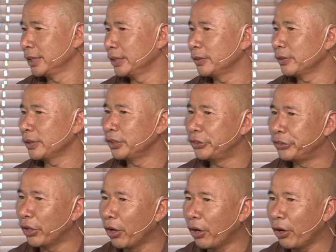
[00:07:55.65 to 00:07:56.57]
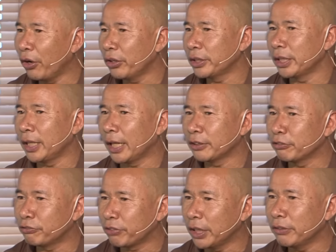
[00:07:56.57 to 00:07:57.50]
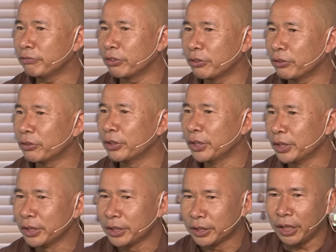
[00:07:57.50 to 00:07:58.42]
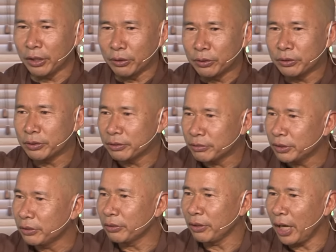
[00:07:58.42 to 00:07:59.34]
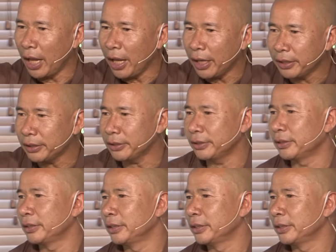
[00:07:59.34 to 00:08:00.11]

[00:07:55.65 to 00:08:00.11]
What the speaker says: You know, the dog, they like to fight for their own, you know, land.